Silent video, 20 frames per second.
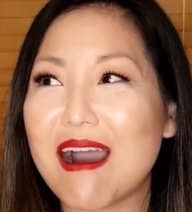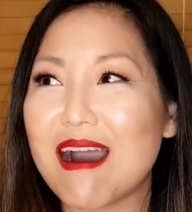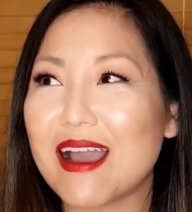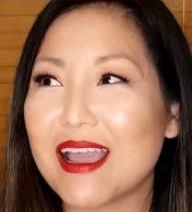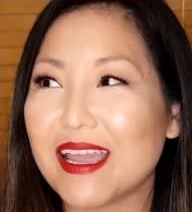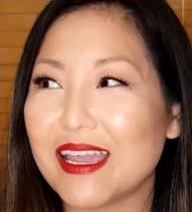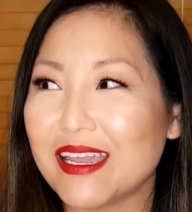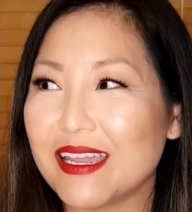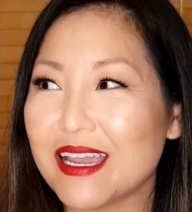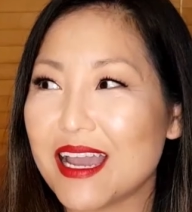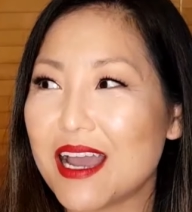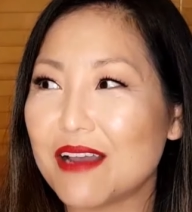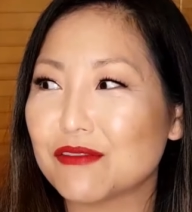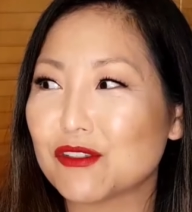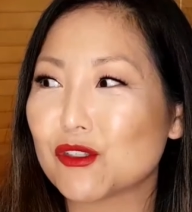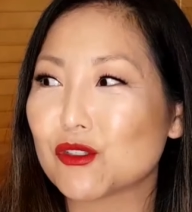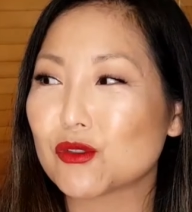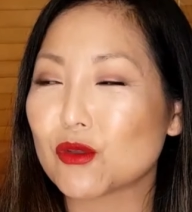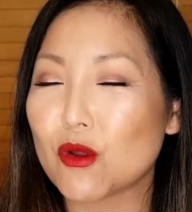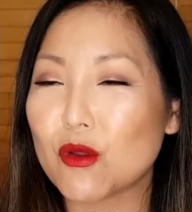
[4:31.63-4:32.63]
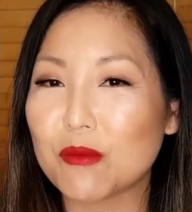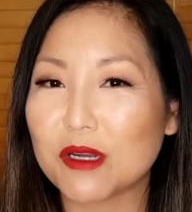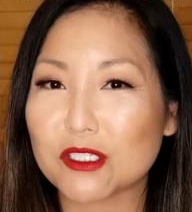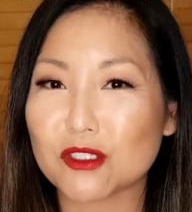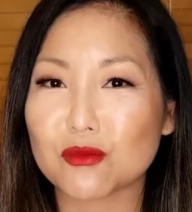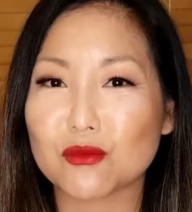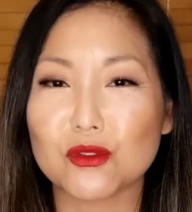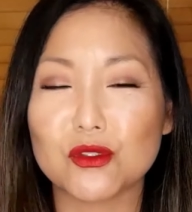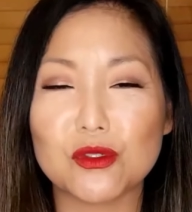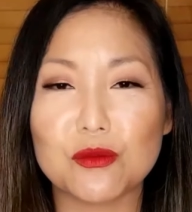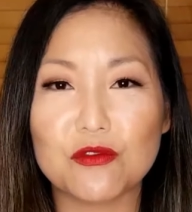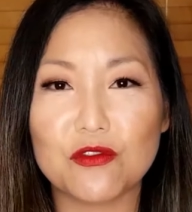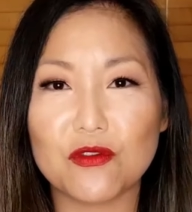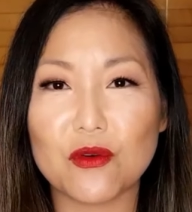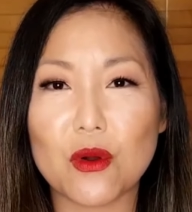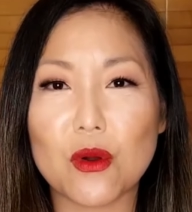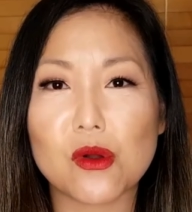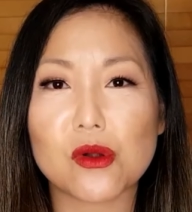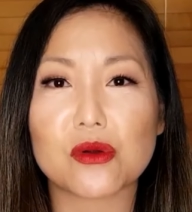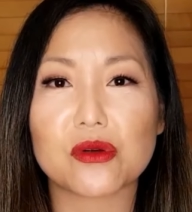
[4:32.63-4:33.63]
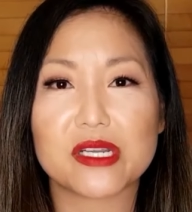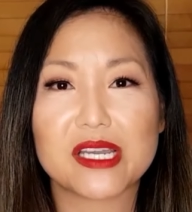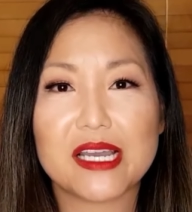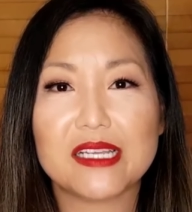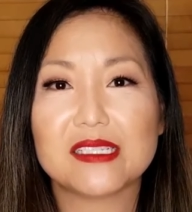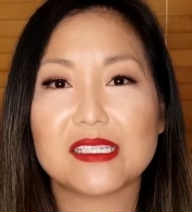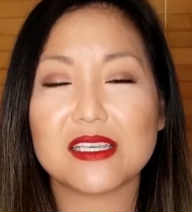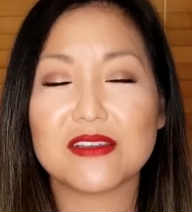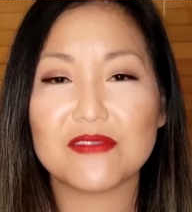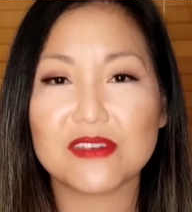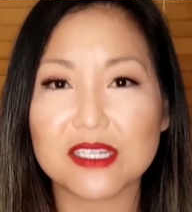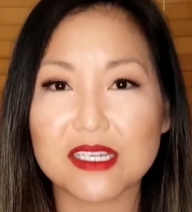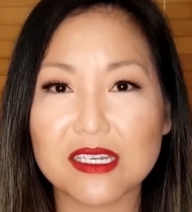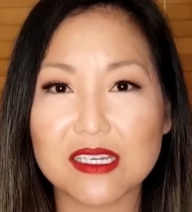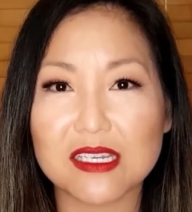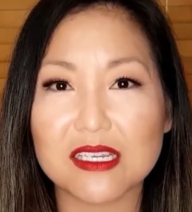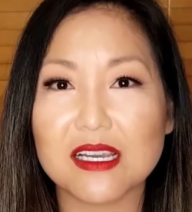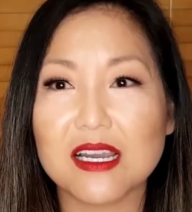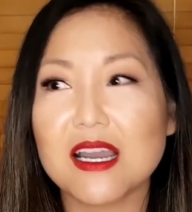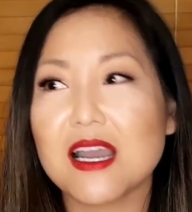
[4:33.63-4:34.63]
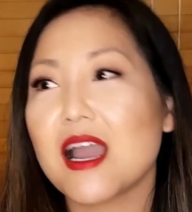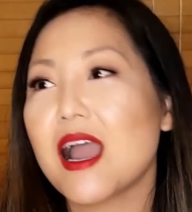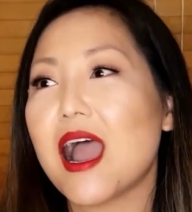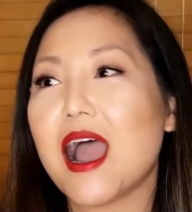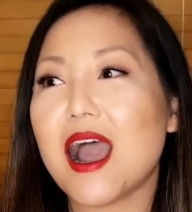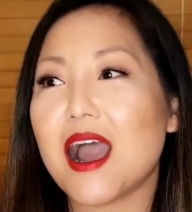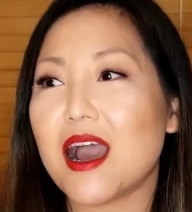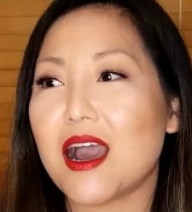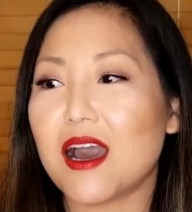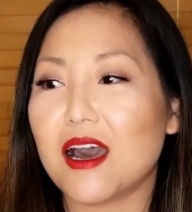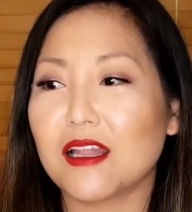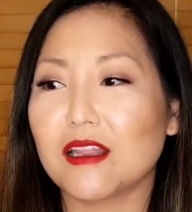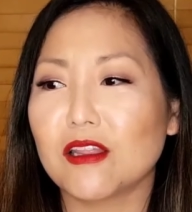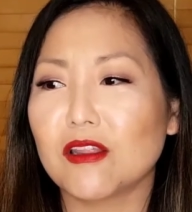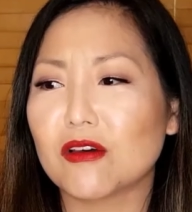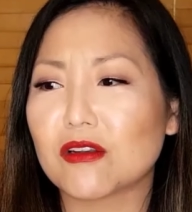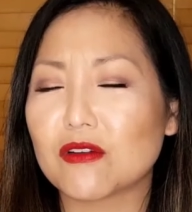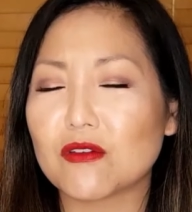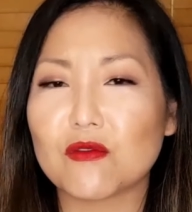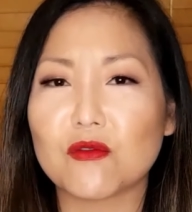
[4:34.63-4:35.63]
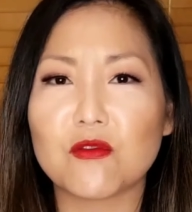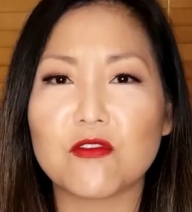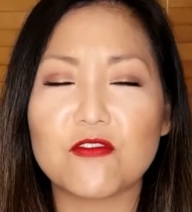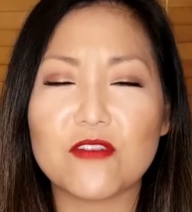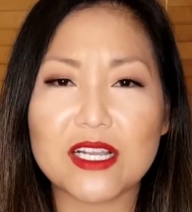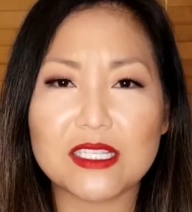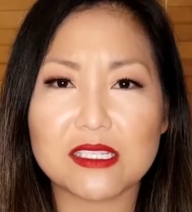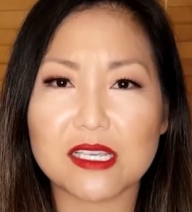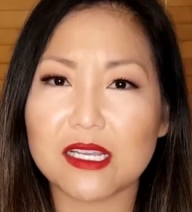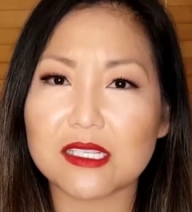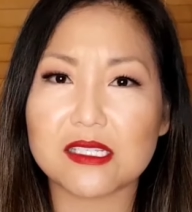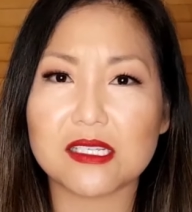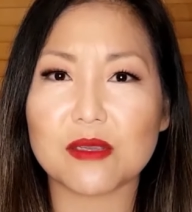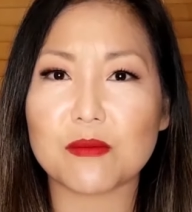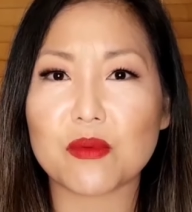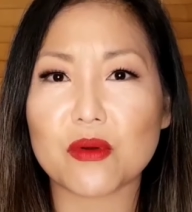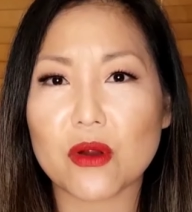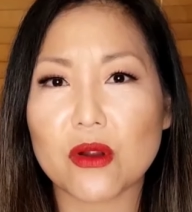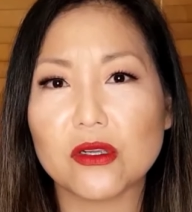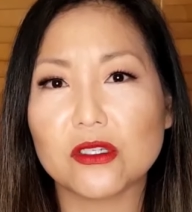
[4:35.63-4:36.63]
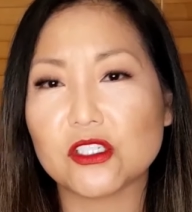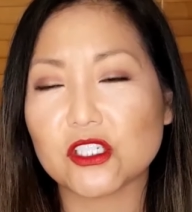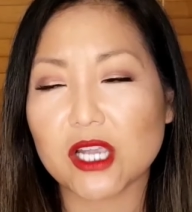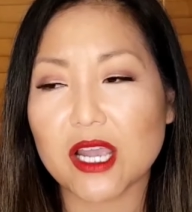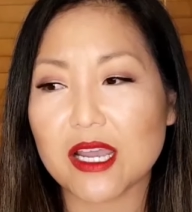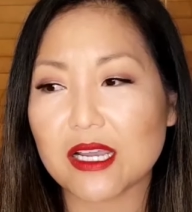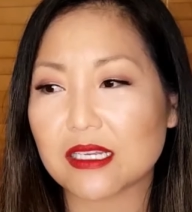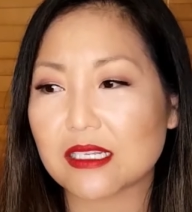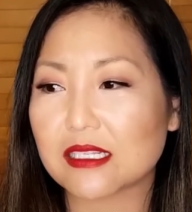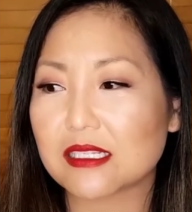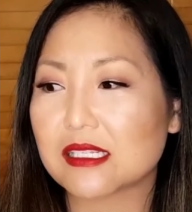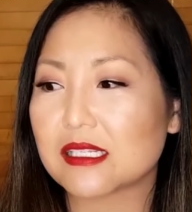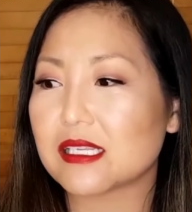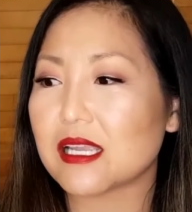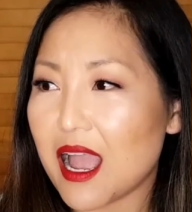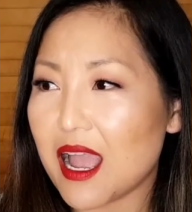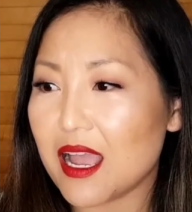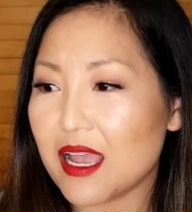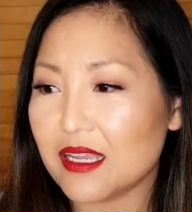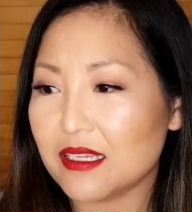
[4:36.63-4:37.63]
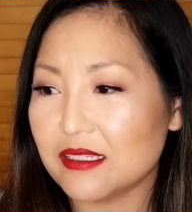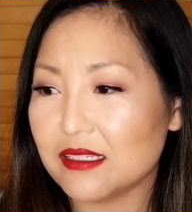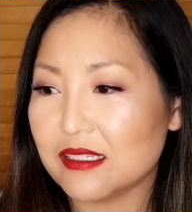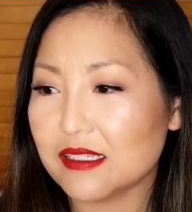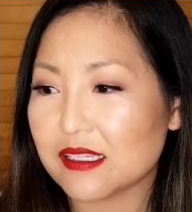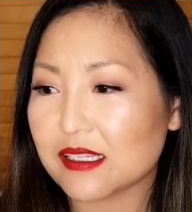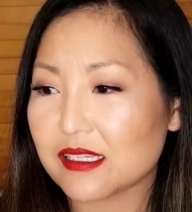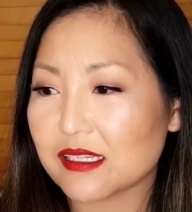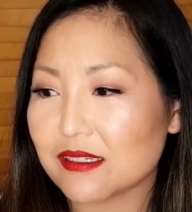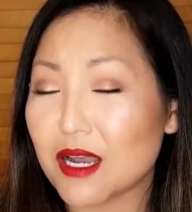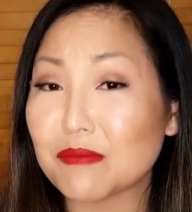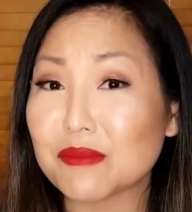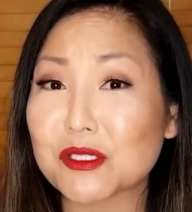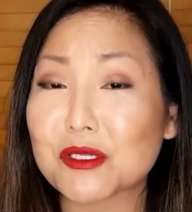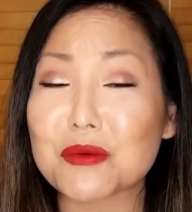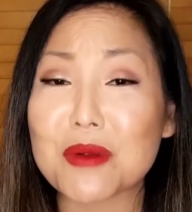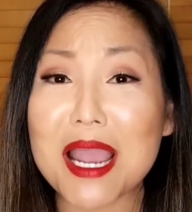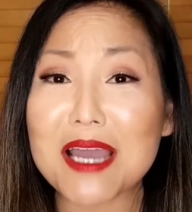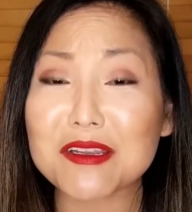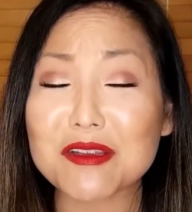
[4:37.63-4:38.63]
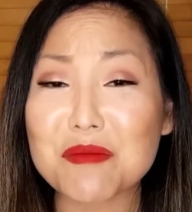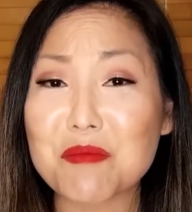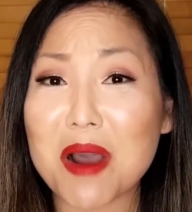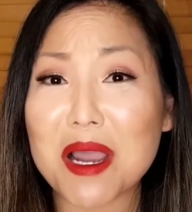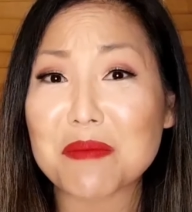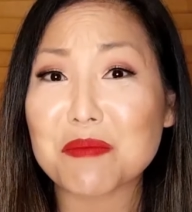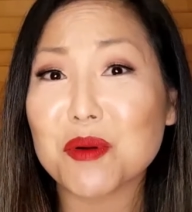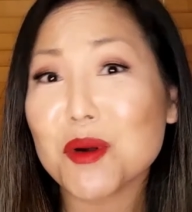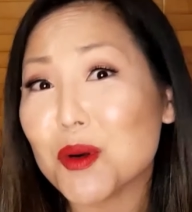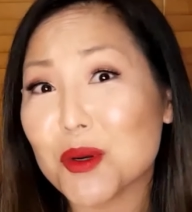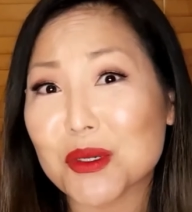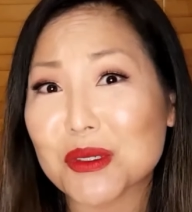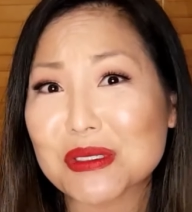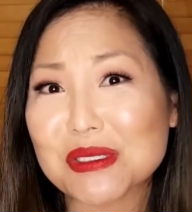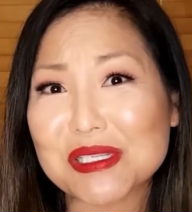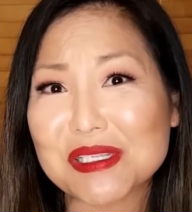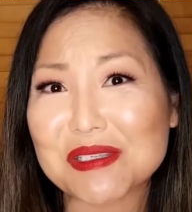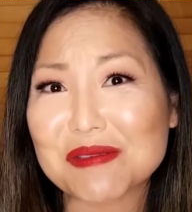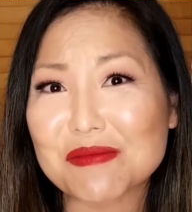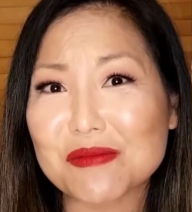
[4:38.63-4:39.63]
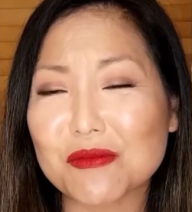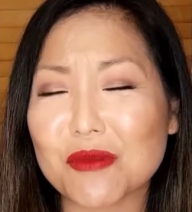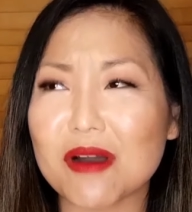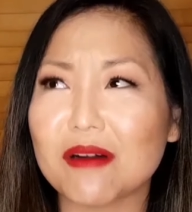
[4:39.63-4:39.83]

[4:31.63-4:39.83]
I have so much room for creativity, a lot of fantastic projects, and I'm surrounded by buy books.